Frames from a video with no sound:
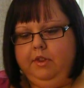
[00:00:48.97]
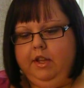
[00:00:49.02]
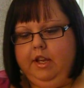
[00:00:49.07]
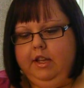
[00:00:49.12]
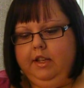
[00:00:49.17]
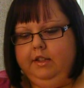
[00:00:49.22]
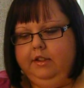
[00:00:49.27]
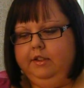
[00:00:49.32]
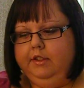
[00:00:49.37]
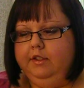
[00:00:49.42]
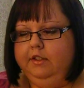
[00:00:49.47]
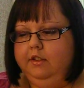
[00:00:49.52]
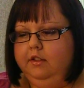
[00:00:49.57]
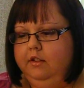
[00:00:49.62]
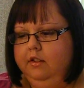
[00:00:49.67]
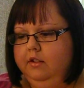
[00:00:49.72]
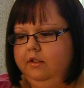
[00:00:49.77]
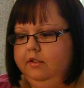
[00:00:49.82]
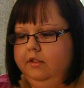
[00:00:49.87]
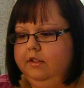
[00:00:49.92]
with these.
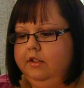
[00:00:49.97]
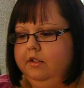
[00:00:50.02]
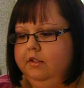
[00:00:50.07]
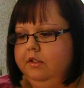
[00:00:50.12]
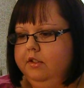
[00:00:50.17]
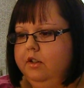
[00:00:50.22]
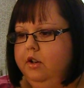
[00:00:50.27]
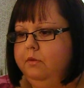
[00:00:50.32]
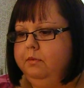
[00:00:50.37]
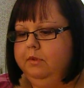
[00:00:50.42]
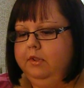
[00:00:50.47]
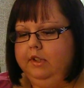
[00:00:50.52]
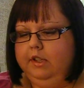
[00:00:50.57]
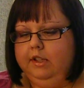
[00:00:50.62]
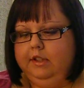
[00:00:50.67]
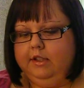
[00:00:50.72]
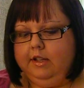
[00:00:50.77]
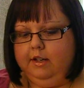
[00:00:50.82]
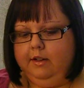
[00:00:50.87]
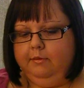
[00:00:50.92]
So I'll just open
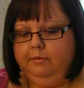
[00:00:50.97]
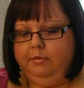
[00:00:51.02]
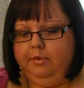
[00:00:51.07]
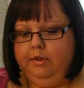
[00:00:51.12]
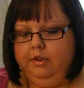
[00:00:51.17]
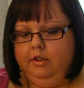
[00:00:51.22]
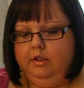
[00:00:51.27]
these up.